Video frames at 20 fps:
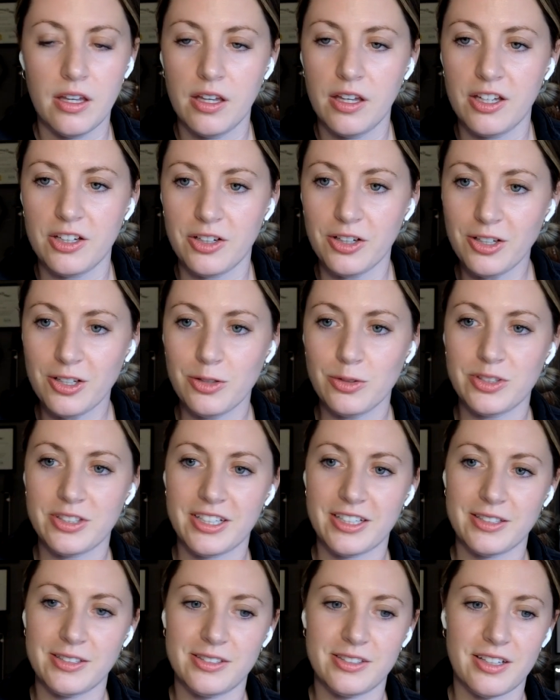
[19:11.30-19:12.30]
good news
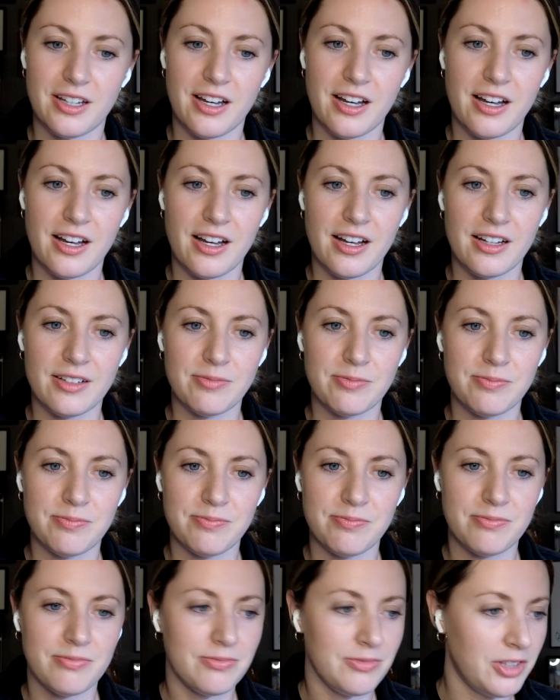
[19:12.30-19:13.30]
is uh,
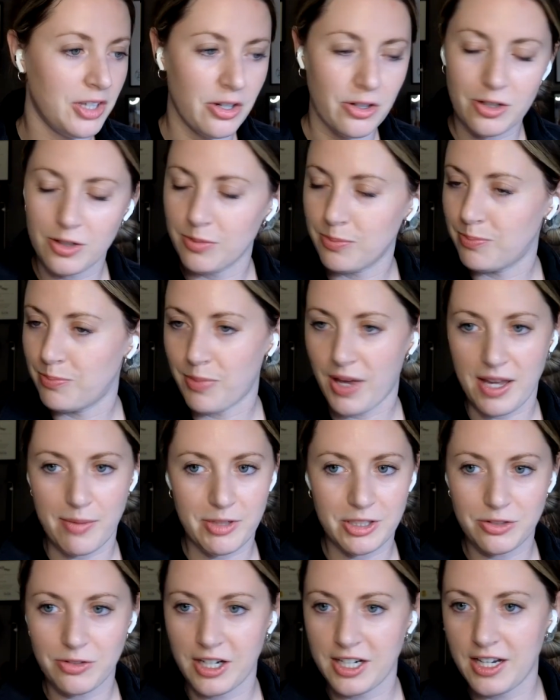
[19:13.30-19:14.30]
your
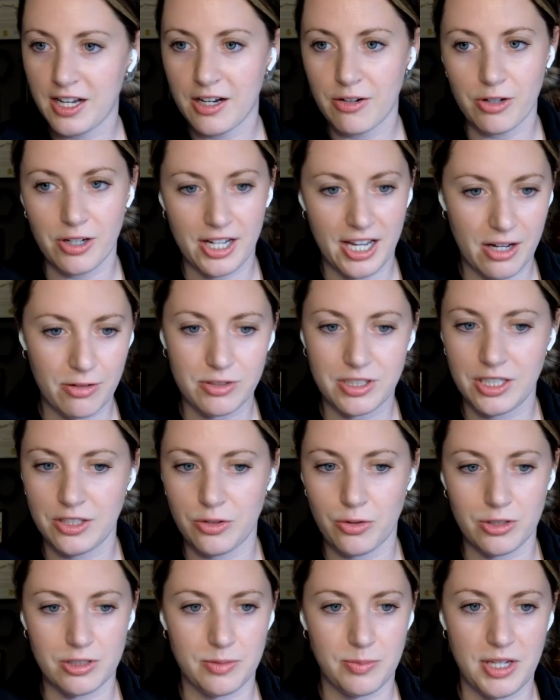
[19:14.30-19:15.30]
payments right now are counting
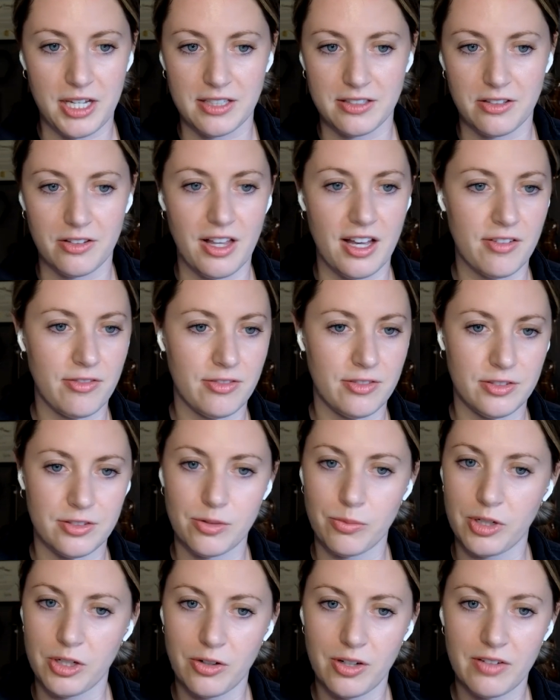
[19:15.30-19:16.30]
towards PSLF. So
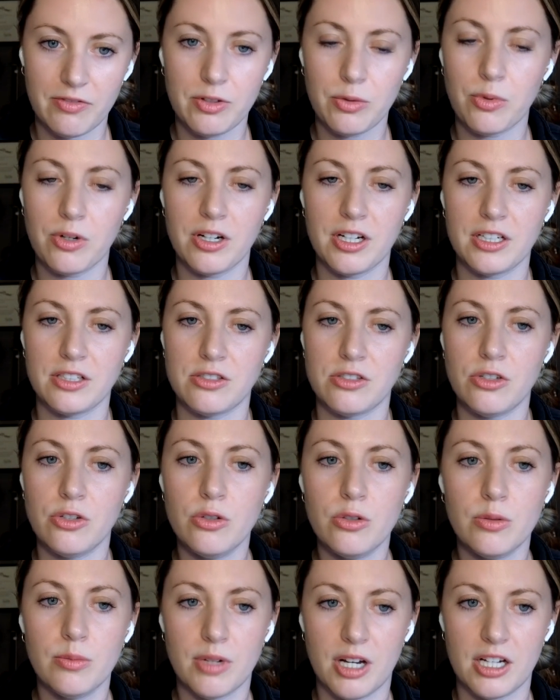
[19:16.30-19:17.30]
we don't have to worry
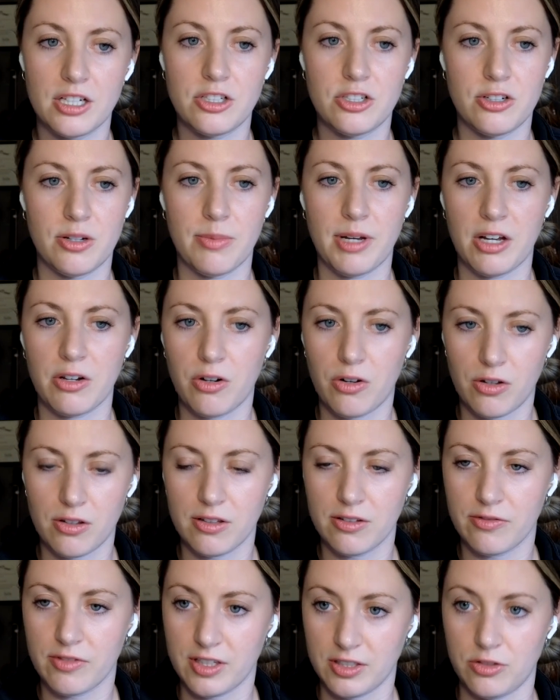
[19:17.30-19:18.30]
too much about all
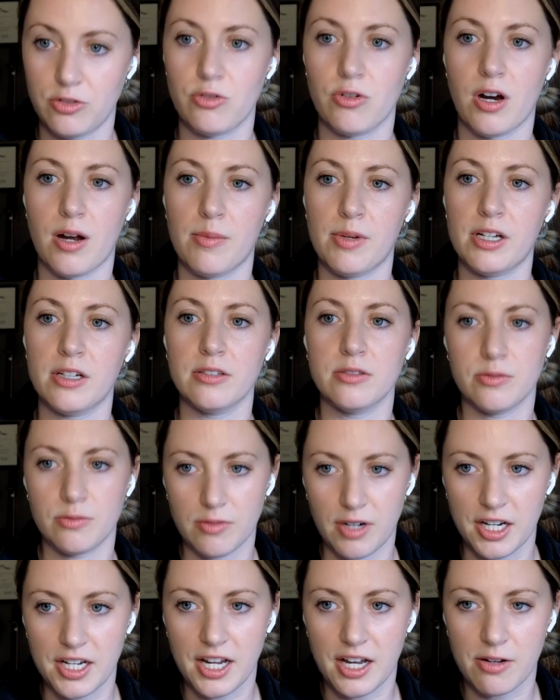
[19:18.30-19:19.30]
of this drama
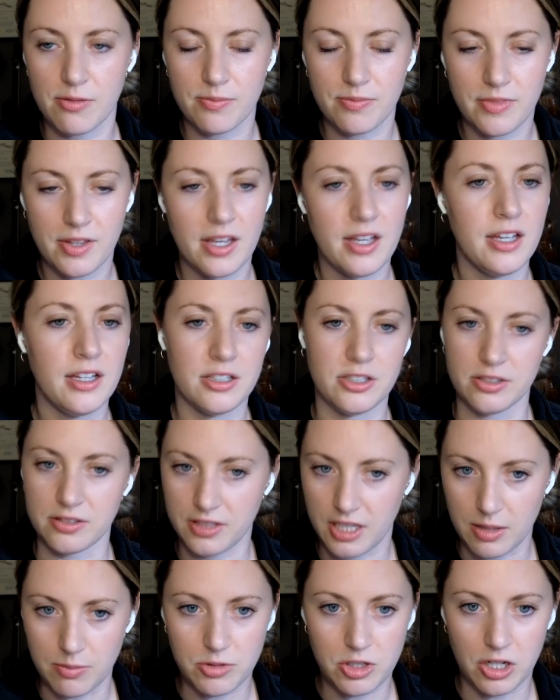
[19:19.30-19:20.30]
right now. Just
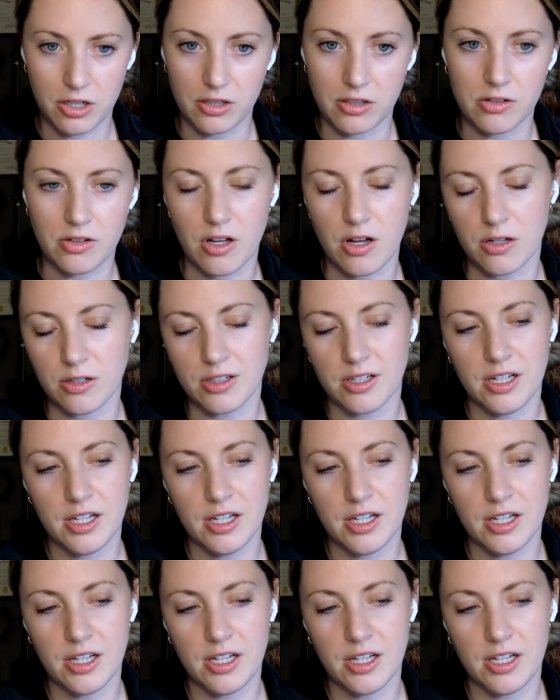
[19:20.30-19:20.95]
keep chugging along.